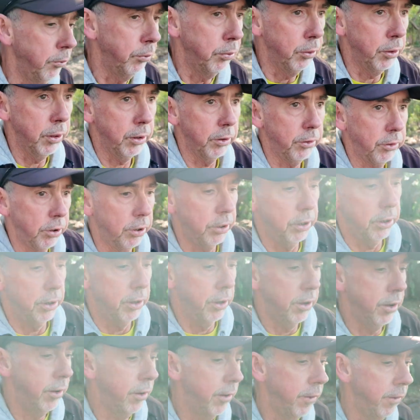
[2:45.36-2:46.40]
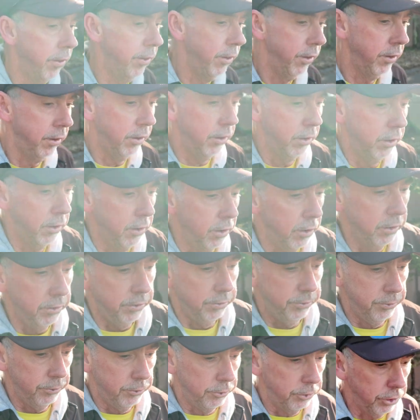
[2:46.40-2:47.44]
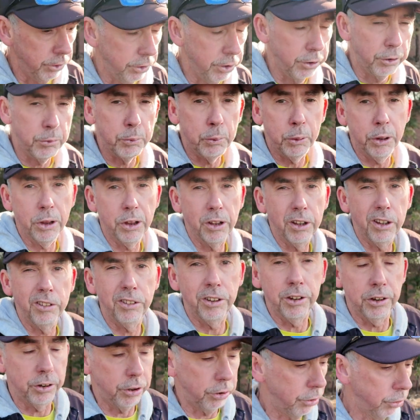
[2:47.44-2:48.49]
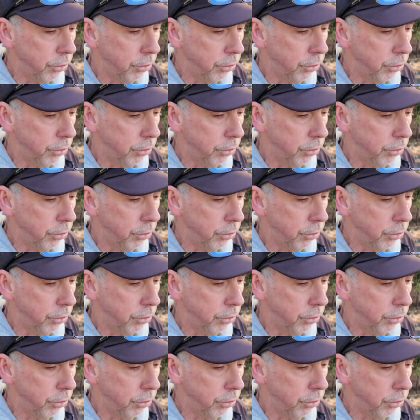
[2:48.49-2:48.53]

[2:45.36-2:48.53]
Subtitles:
but really it's pretty easy to